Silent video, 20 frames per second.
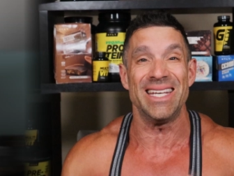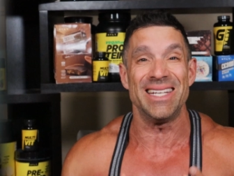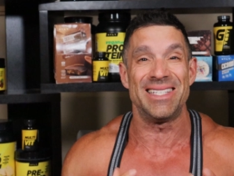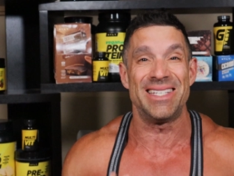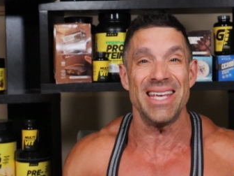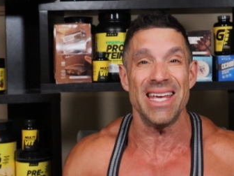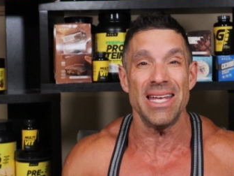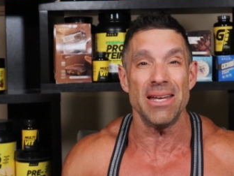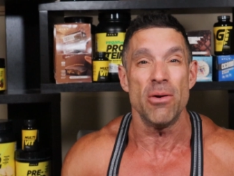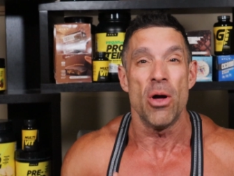he
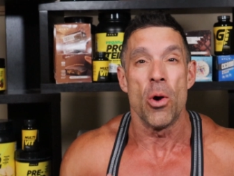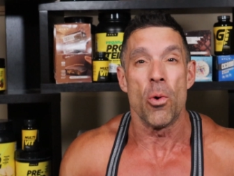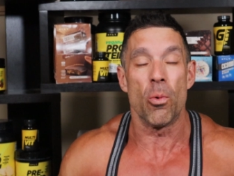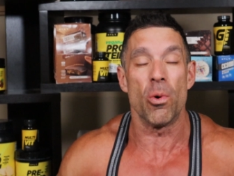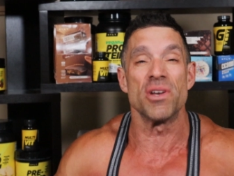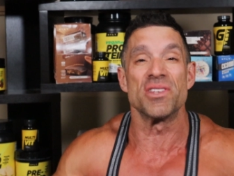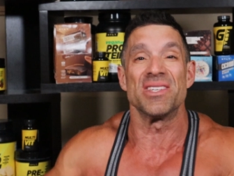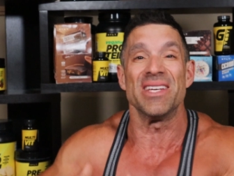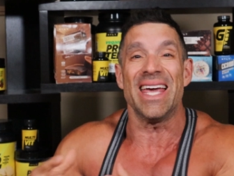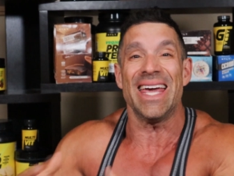did
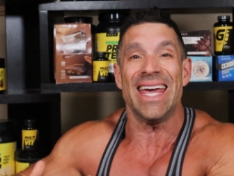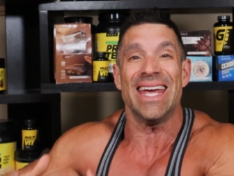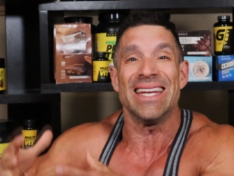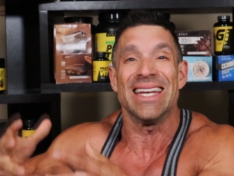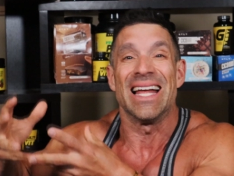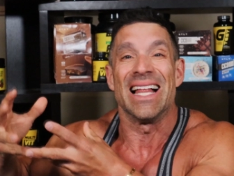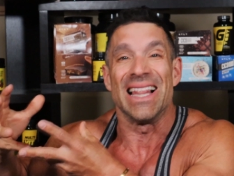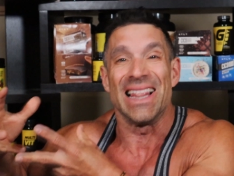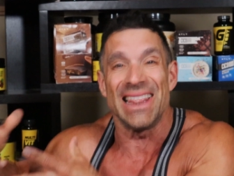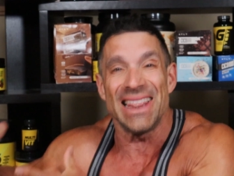was
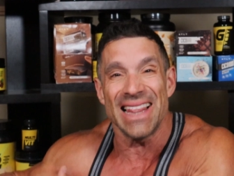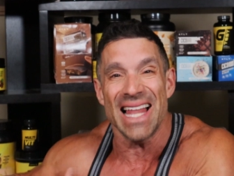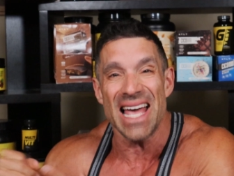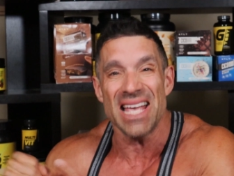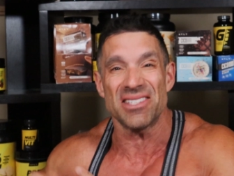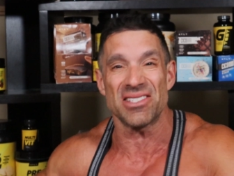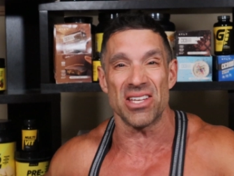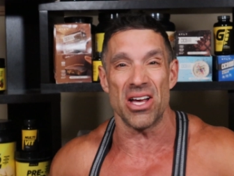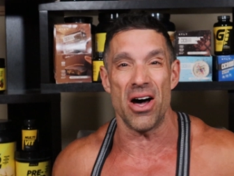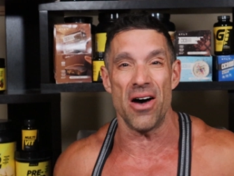ate
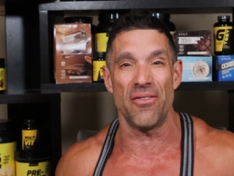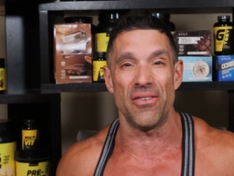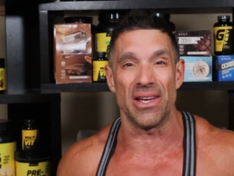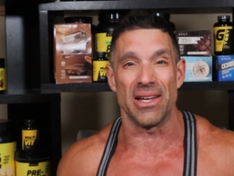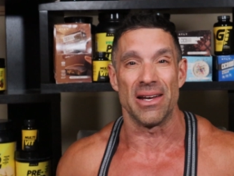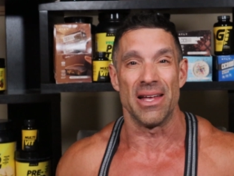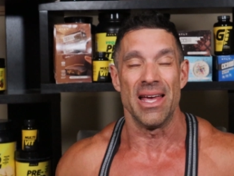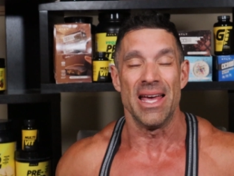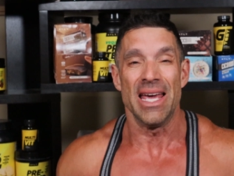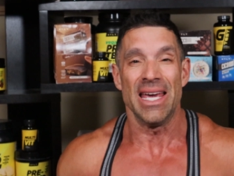less of
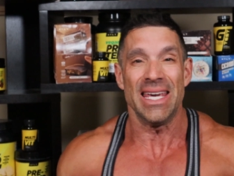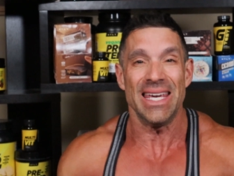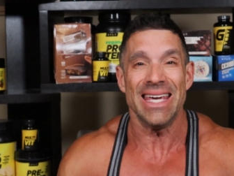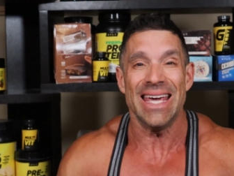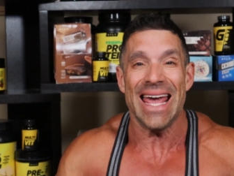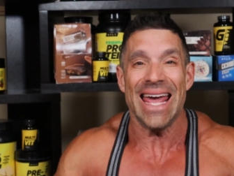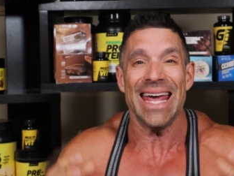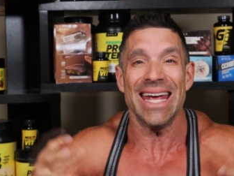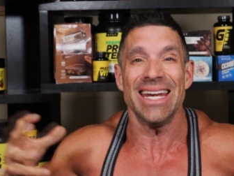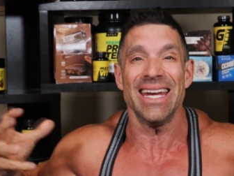it.
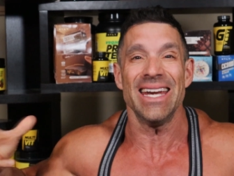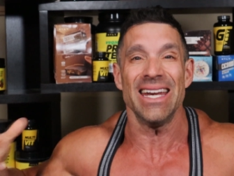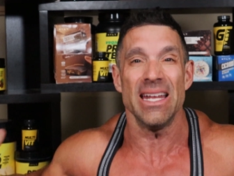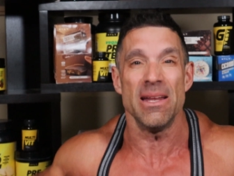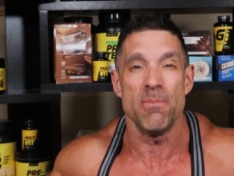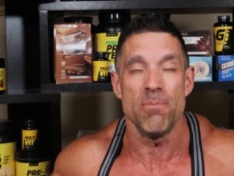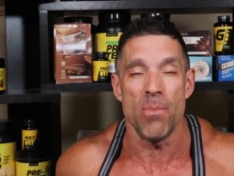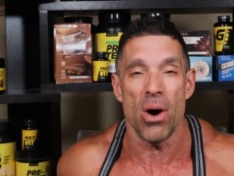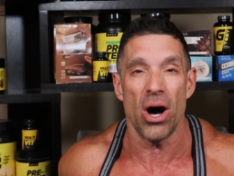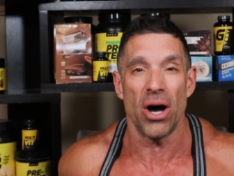He ate it
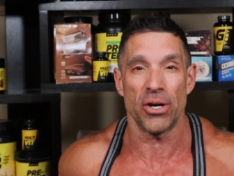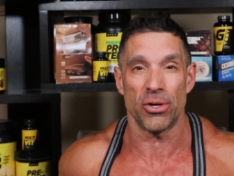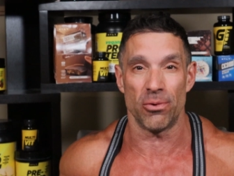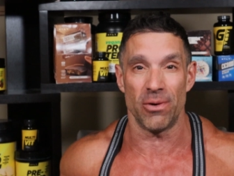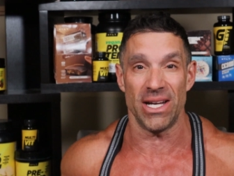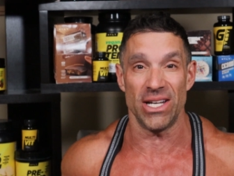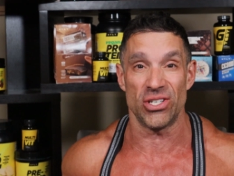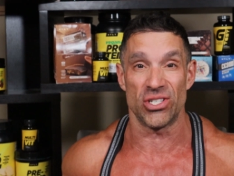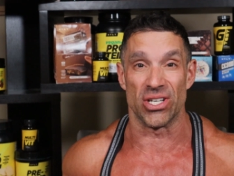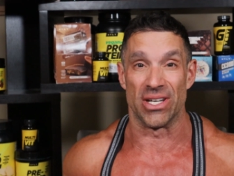in
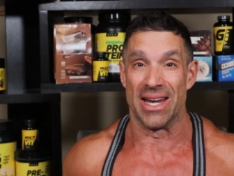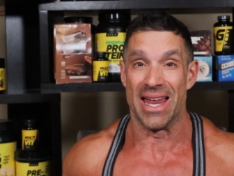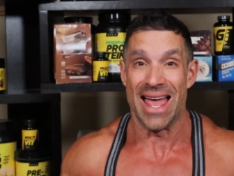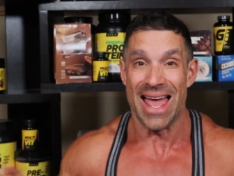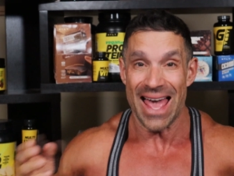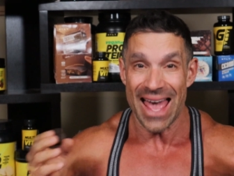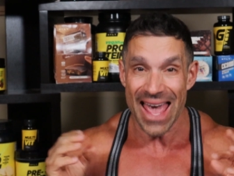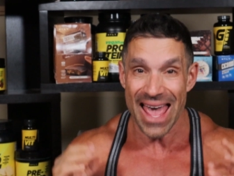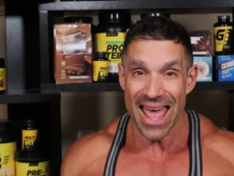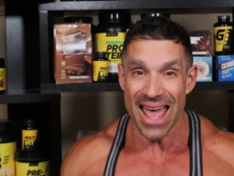moderation.
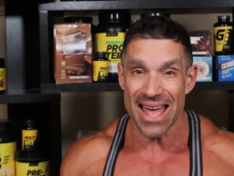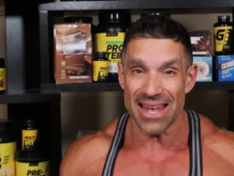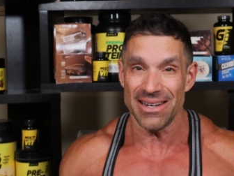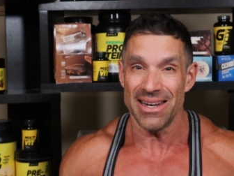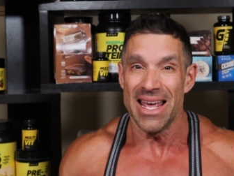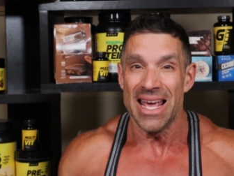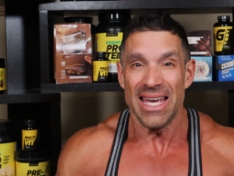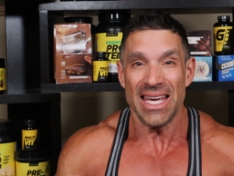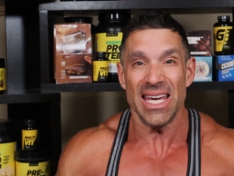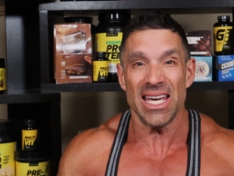
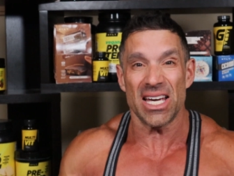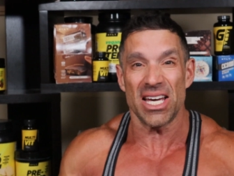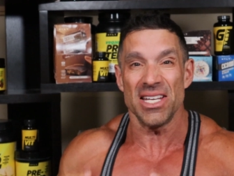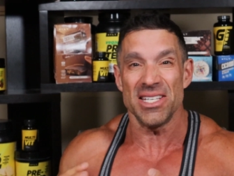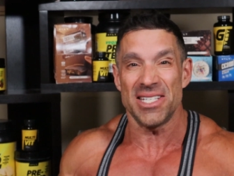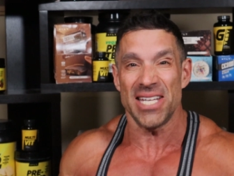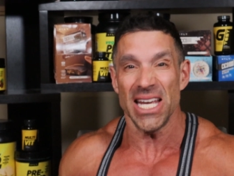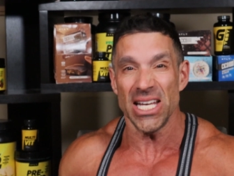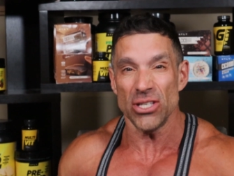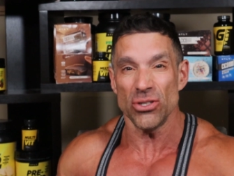And he
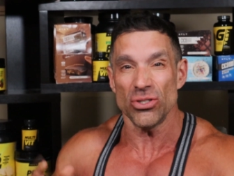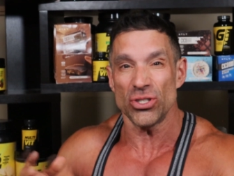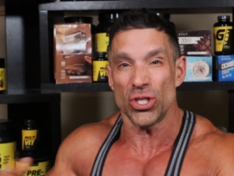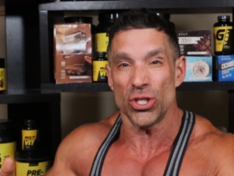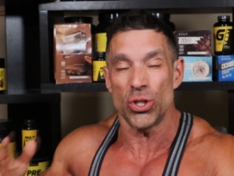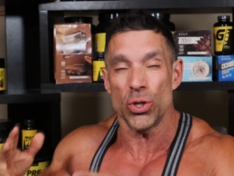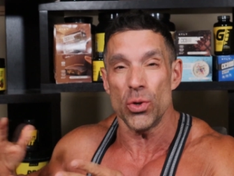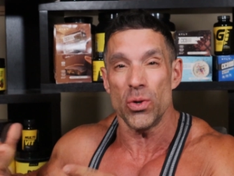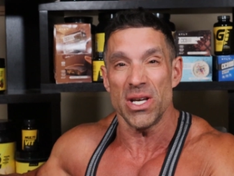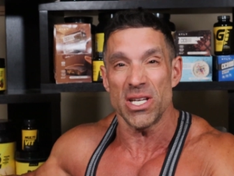continued
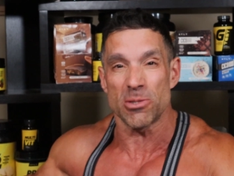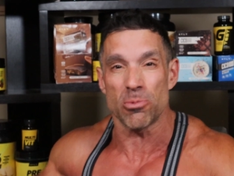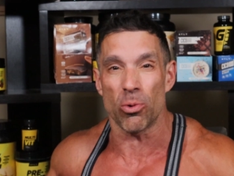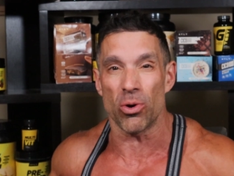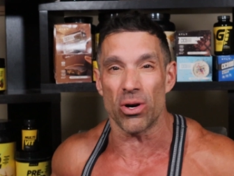to do his